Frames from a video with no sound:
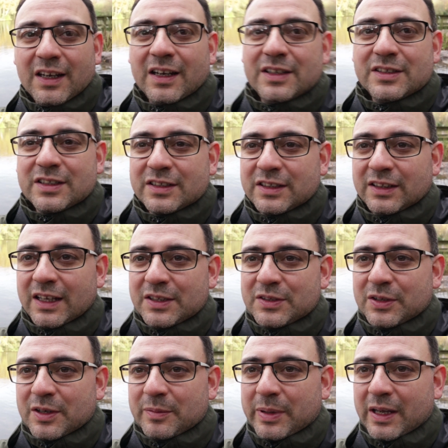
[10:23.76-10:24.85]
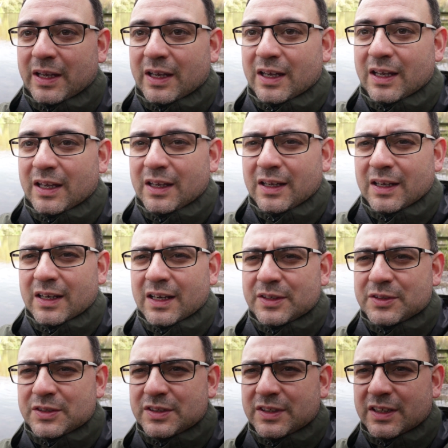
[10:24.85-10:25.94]
and it's just lit up. I'll
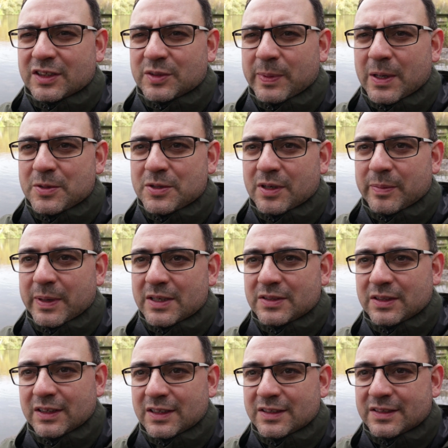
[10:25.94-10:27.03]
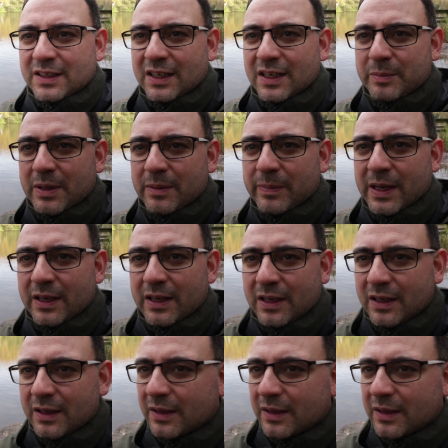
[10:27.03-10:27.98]
adjust the exposure a bit so you can see it a bit better.